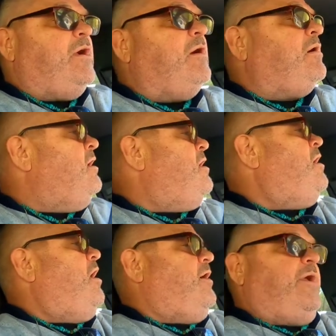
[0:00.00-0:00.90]
here?
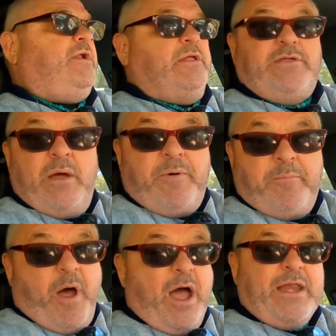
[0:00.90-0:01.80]
Are you gonna dump a
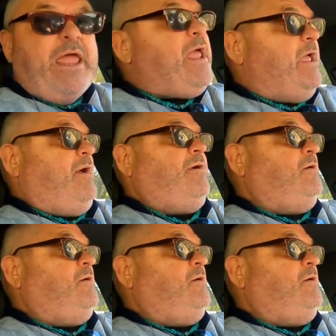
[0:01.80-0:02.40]
body?